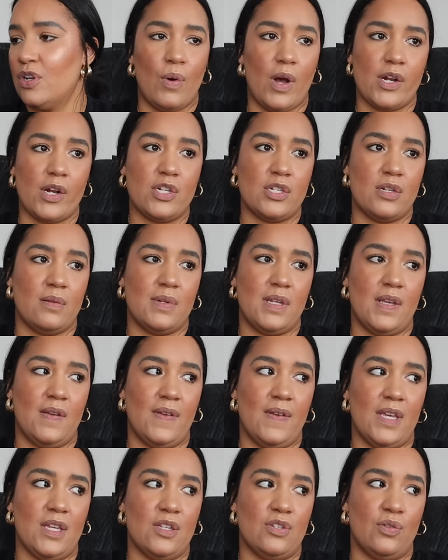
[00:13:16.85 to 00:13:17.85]
watched some
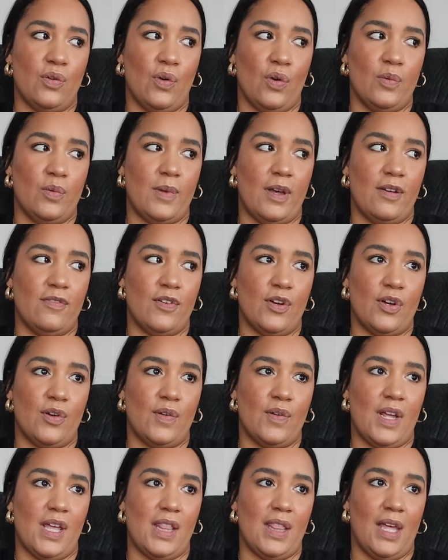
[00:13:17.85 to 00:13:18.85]
TV, scrolled my
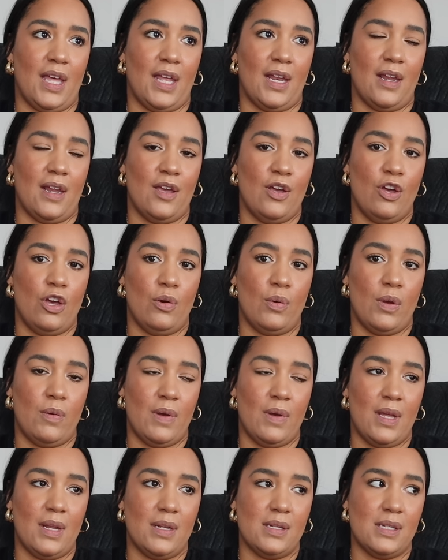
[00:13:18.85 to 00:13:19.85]
phone, and then we
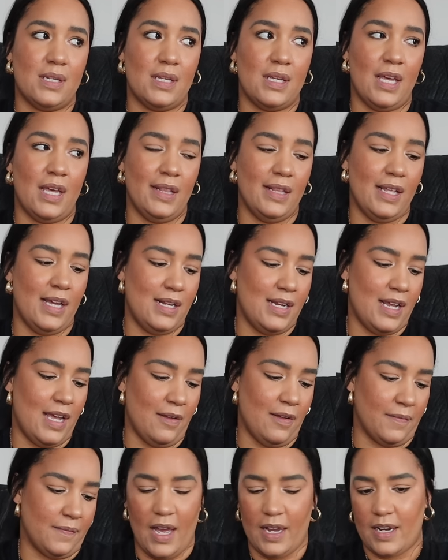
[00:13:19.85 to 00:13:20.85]
went and laid down.